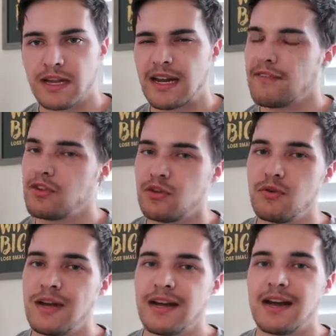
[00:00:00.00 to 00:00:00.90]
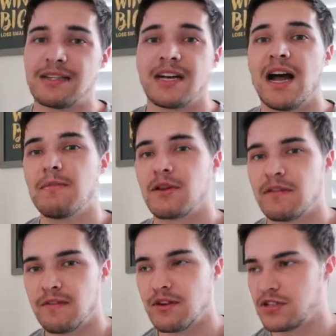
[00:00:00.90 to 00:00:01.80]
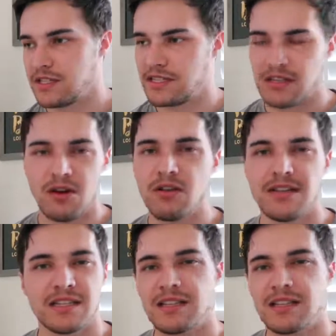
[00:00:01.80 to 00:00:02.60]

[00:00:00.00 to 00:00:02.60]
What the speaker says: and I have to do time conversions, and all.